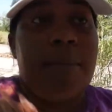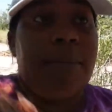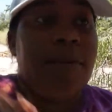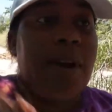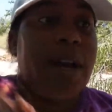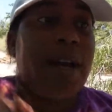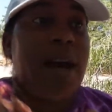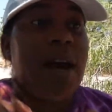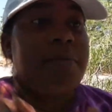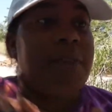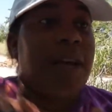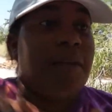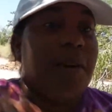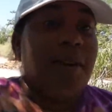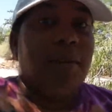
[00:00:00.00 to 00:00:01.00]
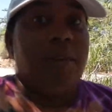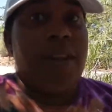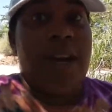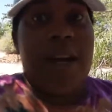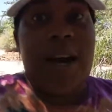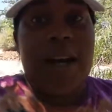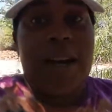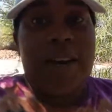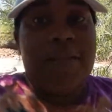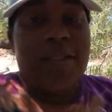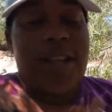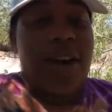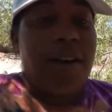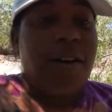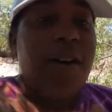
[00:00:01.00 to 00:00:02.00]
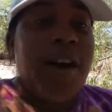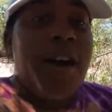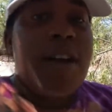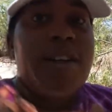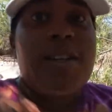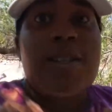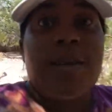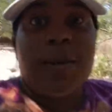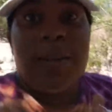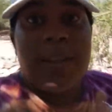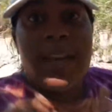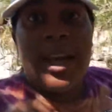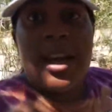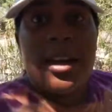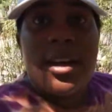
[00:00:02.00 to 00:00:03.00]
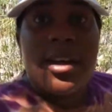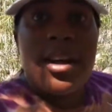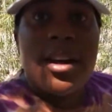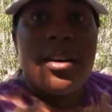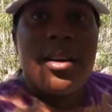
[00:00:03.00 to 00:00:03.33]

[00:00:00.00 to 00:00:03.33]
But right now, I'm not ready for that kind of lifestyle. So yeah.